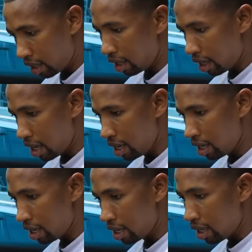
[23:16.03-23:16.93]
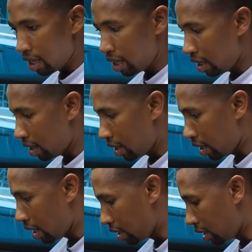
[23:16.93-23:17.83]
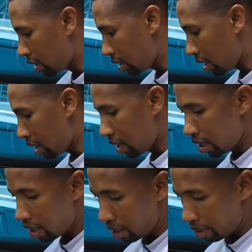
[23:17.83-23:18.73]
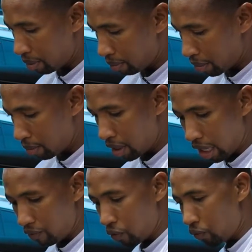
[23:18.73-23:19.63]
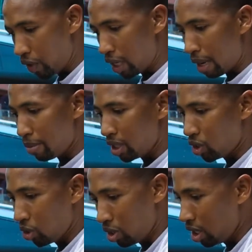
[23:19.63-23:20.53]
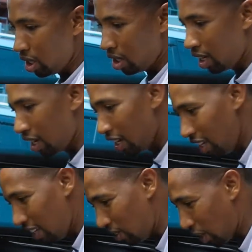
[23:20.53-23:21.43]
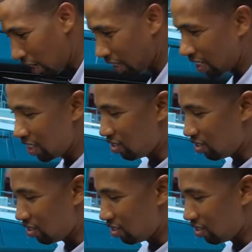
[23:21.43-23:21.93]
Yeah, that is maybe if you feel a bit tall, you can